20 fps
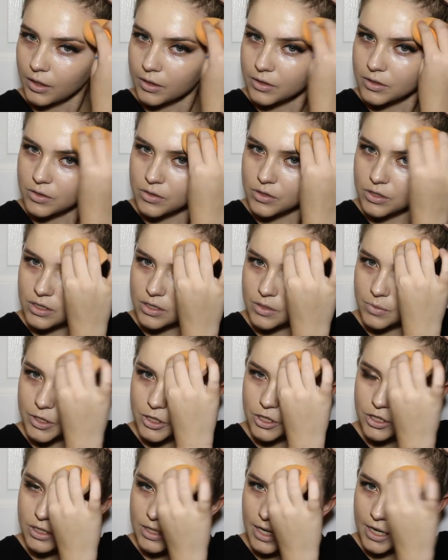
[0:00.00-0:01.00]
I also just
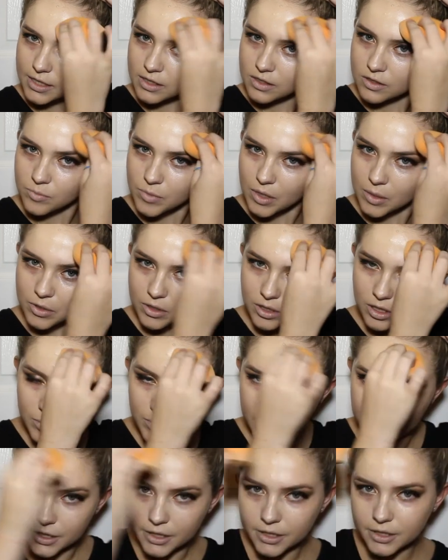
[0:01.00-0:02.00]
switched sides of my Beauty
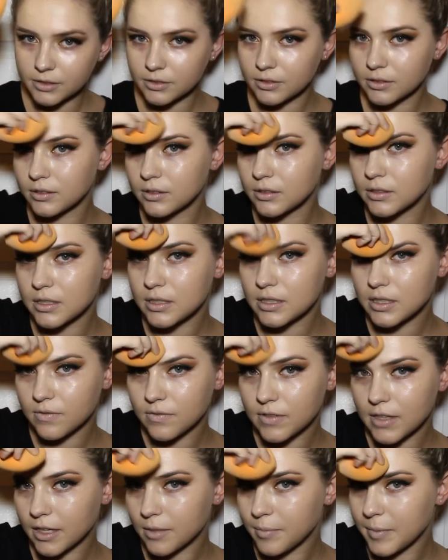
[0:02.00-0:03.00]
Blender to see
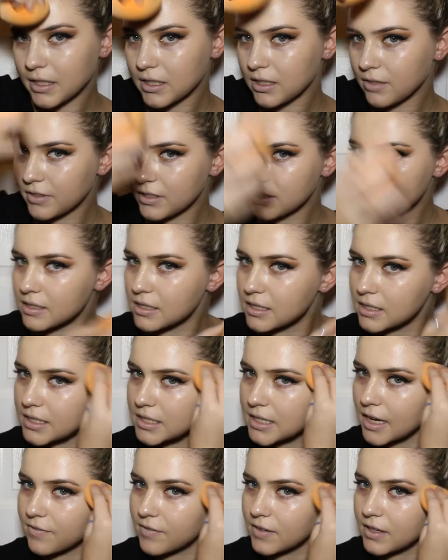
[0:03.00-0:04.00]
if that can make a difference, and
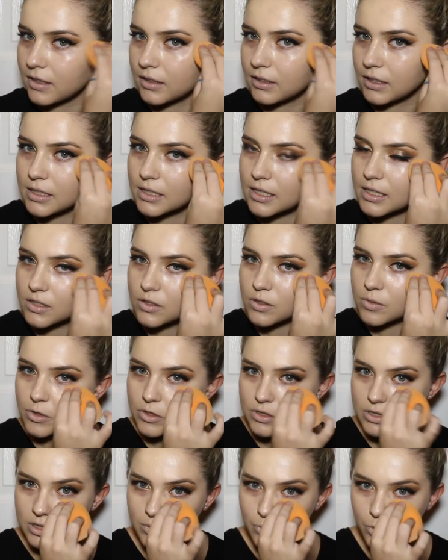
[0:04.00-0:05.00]
it definitely did. So I'm
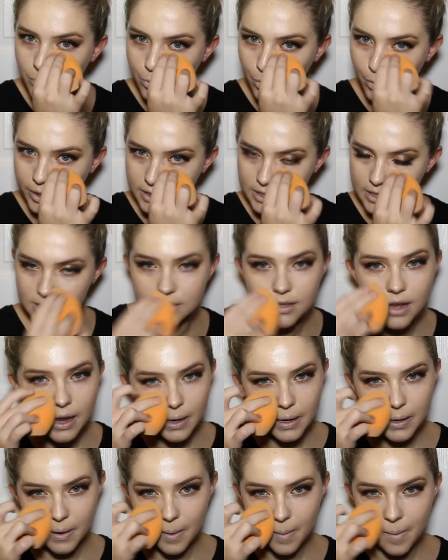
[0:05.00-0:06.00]
using the more pointed
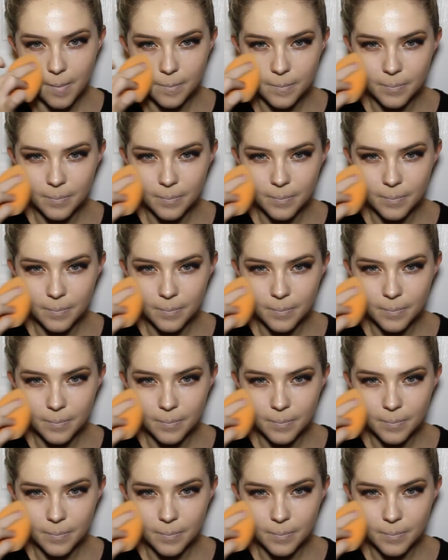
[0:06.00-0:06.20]
side